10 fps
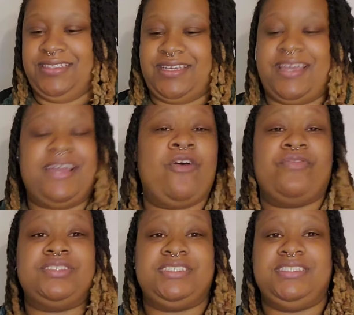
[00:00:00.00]
And
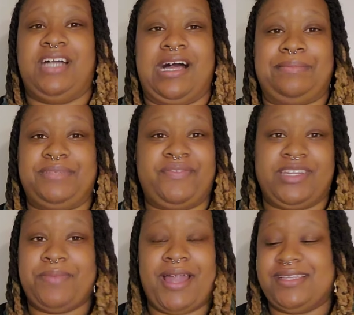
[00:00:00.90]
hopefully, if
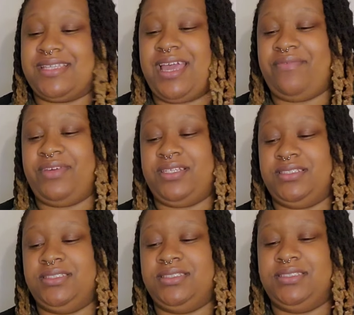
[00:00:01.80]
anybody's
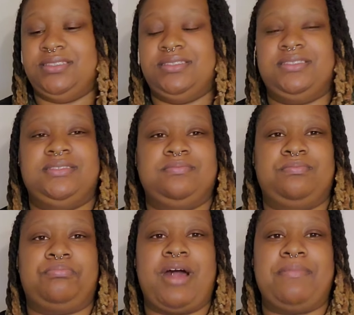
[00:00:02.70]
having
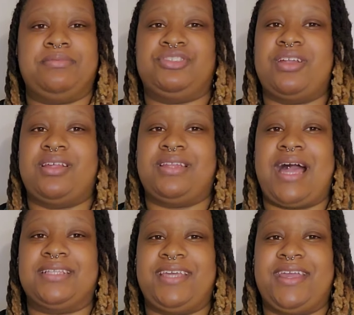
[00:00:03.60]
problems trying to
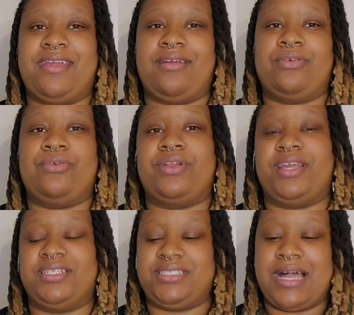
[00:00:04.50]
lock their hair or
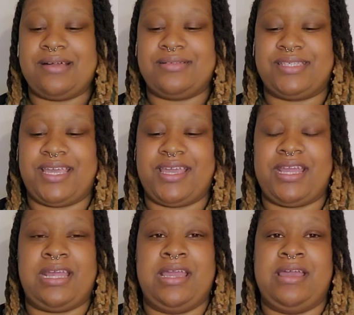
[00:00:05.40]
their child's
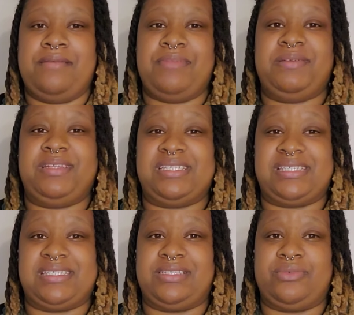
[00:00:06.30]
hair, maybe this
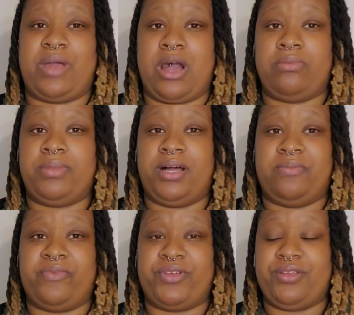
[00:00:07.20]
is a little help
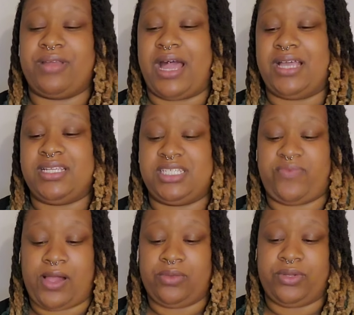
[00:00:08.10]
for you guys
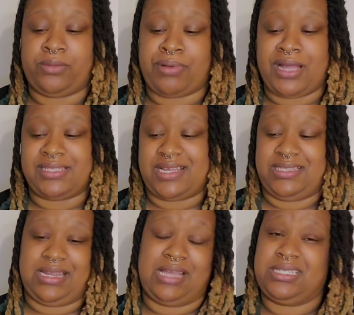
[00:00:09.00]
just following the process
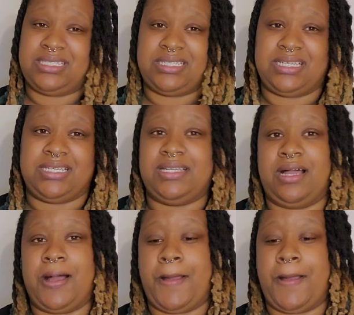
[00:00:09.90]
that I just did.